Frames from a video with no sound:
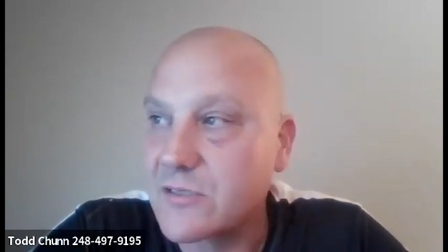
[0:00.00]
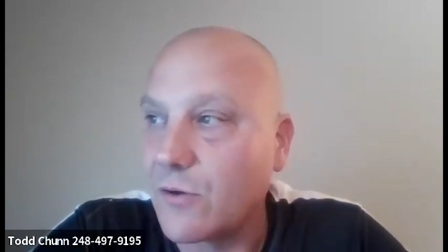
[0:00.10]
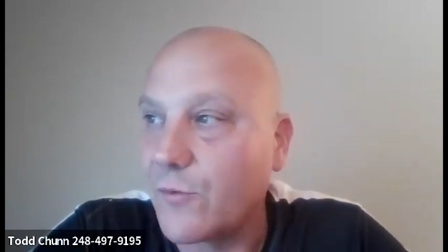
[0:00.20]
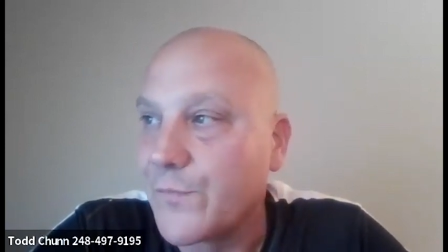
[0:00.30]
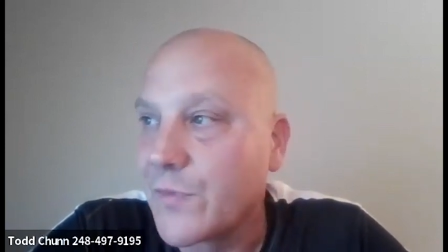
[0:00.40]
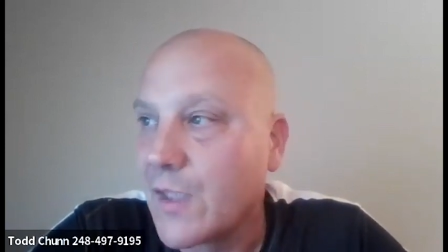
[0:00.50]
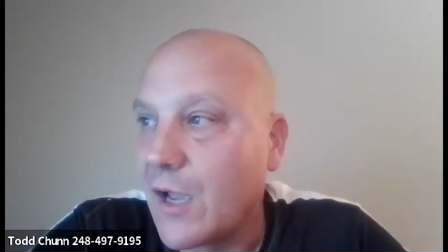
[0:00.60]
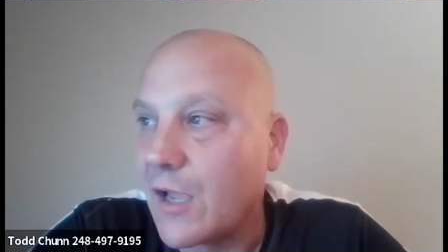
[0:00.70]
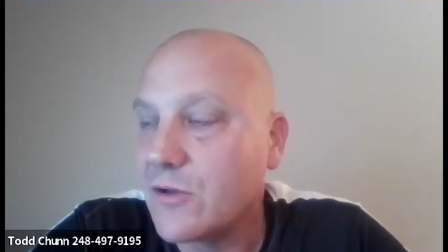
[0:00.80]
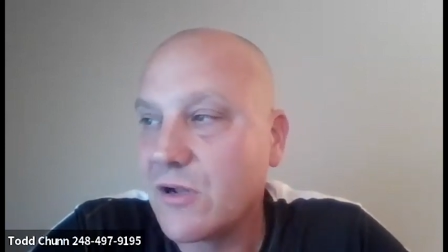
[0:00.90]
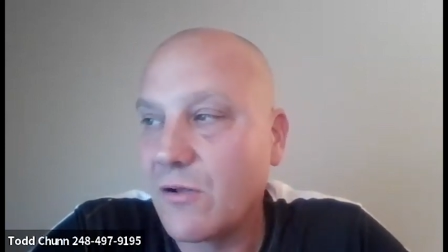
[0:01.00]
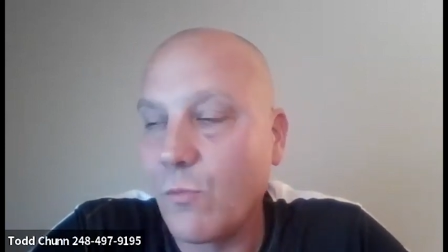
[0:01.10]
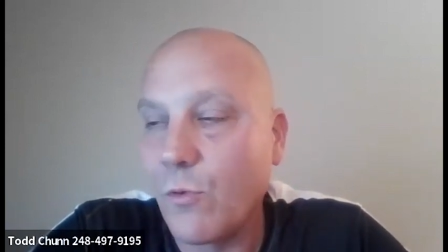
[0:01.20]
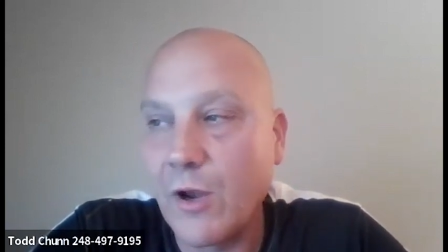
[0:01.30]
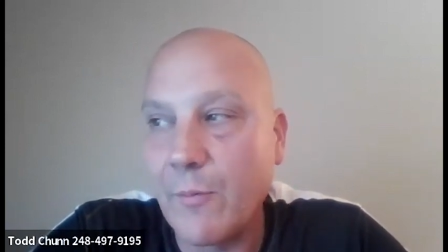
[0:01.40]
So I usually
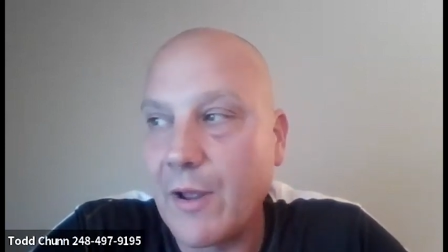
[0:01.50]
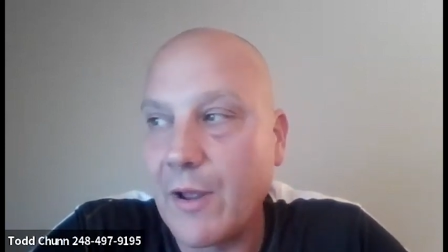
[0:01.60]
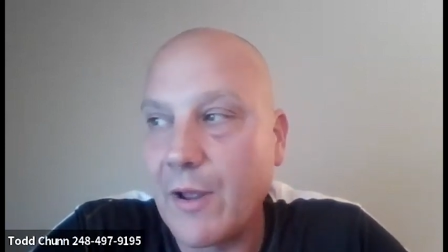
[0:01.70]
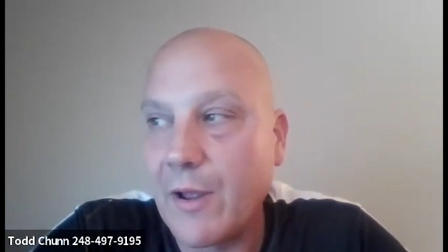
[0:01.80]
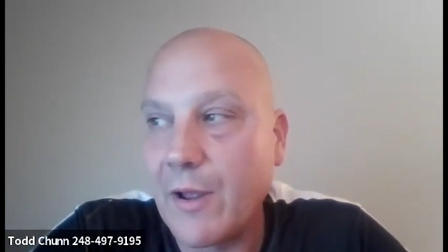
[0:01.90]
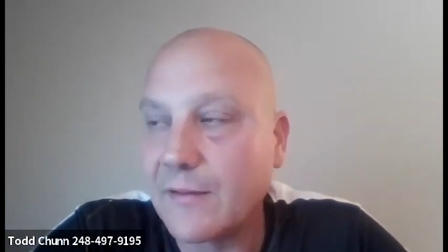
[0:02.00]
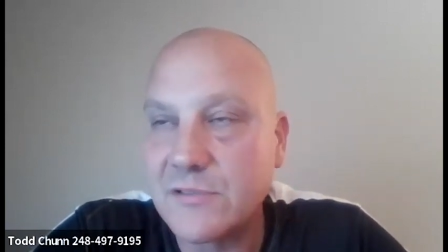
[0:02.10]
don't worry about that.